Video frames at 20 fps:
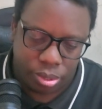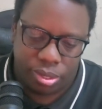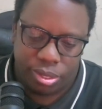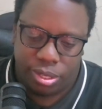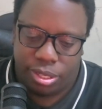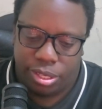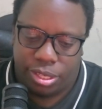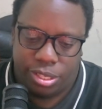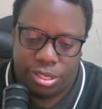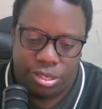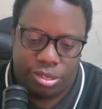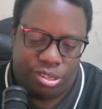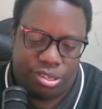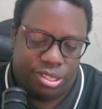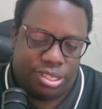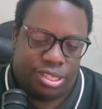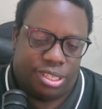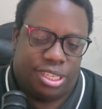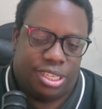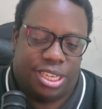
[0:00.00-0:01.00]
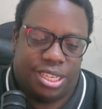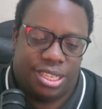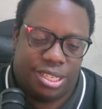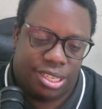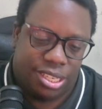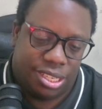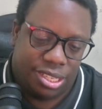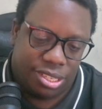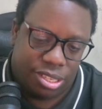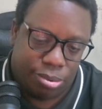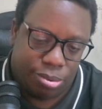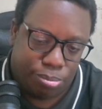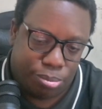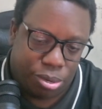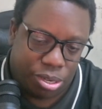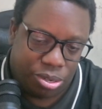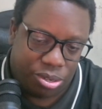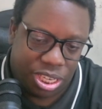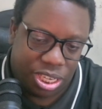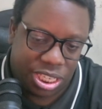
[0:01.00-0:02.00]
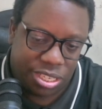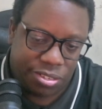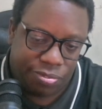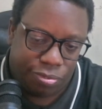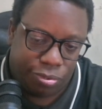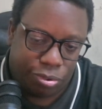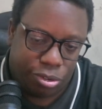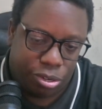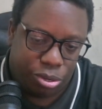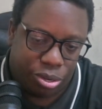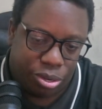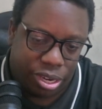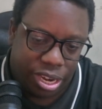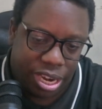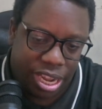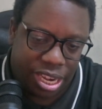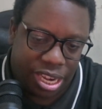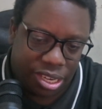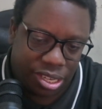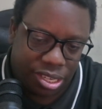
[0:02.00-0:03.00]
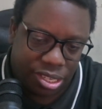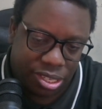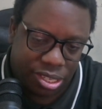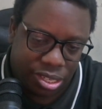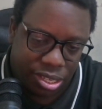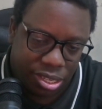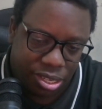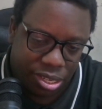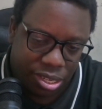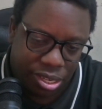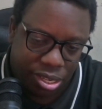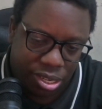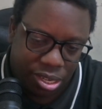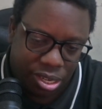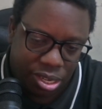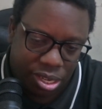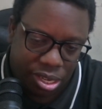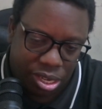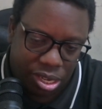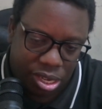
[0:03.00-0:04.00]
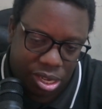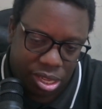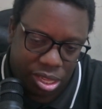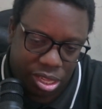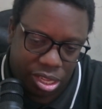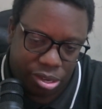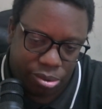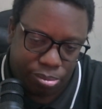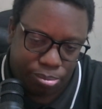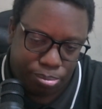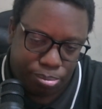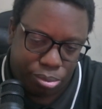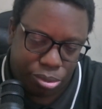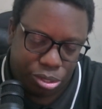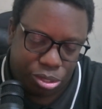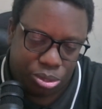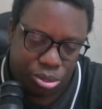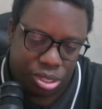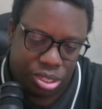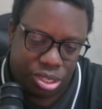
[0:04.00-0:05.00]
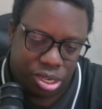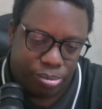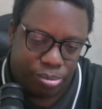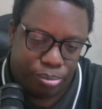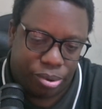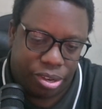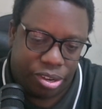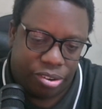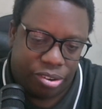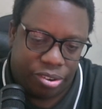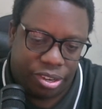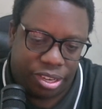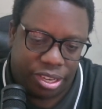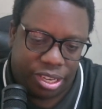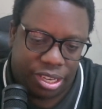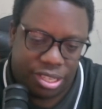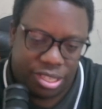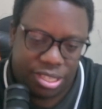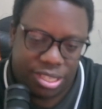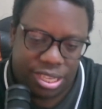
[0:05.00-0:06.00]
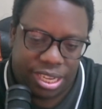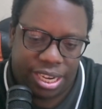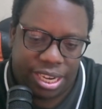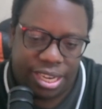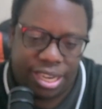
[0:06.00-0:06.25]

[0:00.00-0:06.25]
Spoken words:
So it's just as simple. You just fold your dart and then push your champagne ring inside,